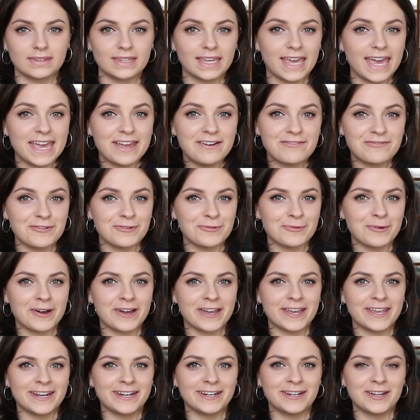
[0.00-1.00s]
Hey
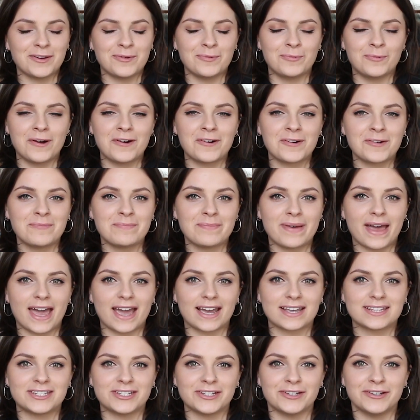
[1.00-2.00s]
everyone, welcome
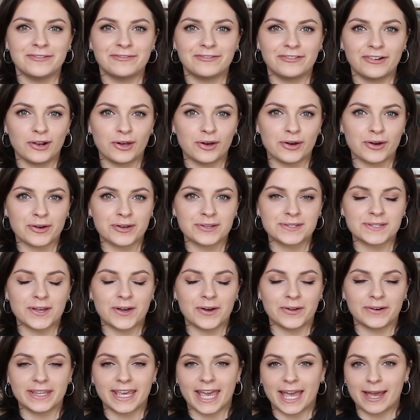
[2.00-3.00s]
back to Vlogs
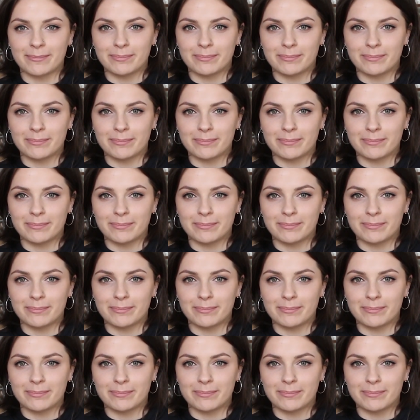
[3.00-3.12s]
on